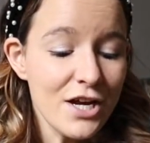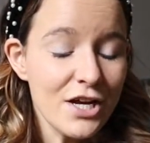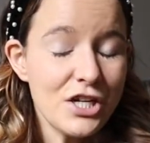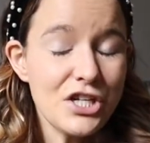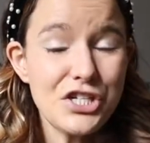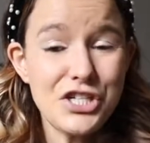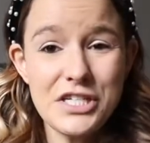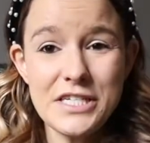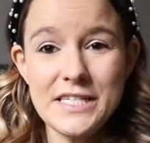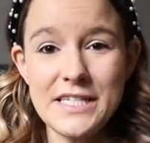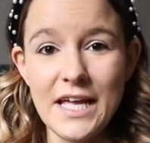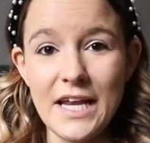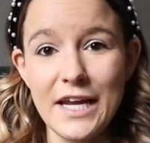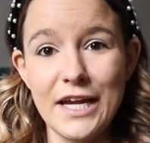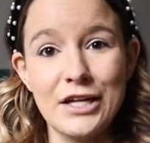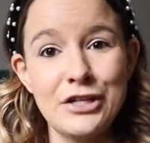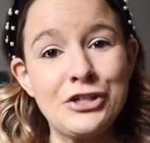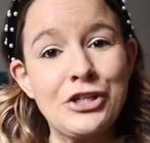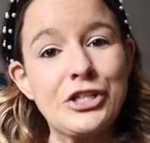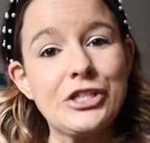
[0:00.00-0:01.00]
She's an
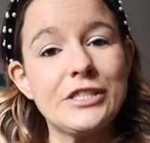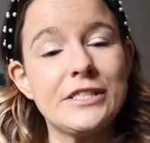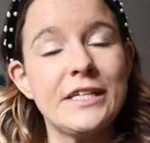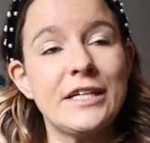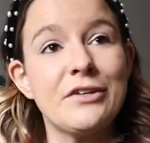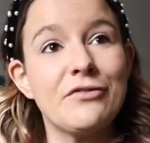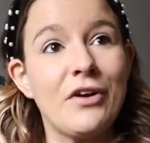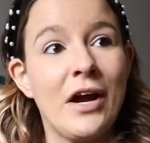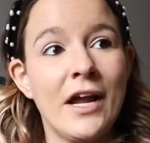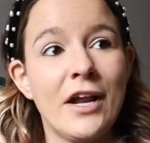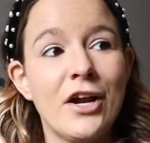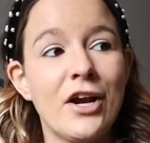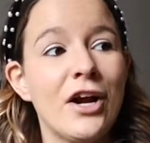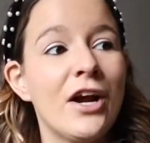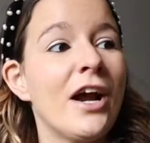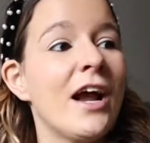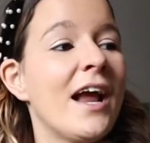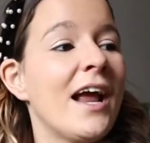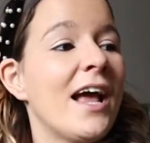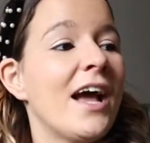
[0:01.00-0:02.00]
interesting writer.